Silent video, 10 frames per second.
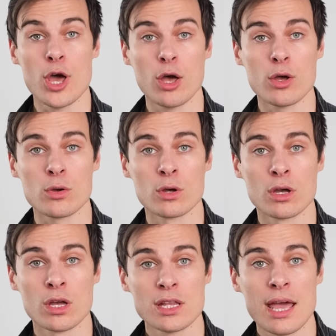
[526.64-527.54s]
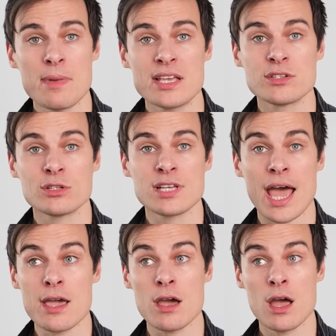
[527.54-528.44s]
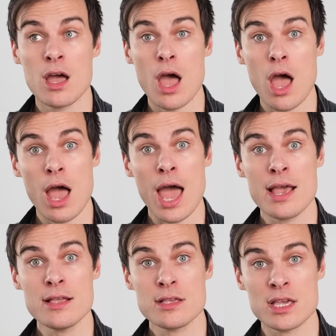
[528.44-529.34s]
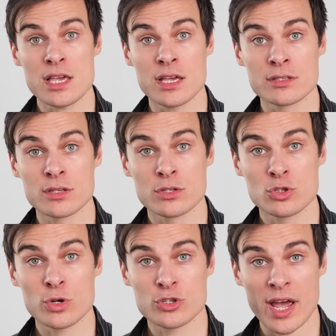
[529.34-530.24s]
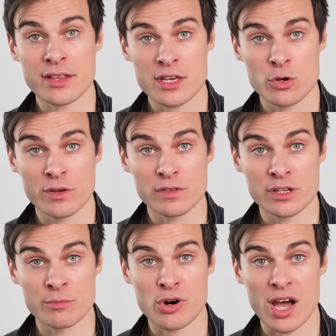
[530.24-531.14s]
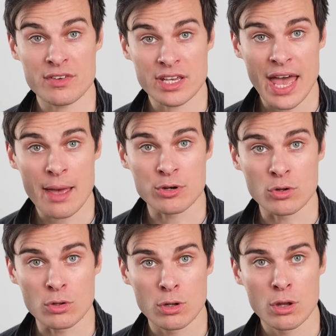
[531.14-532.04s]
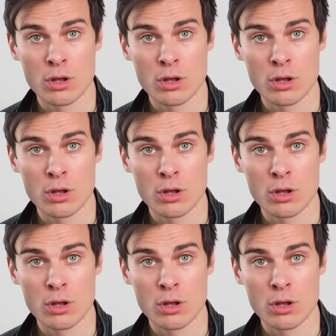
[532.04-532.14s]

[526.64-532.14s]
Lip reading: no, that means it'll take 8 years to attract the equivalent in private capital.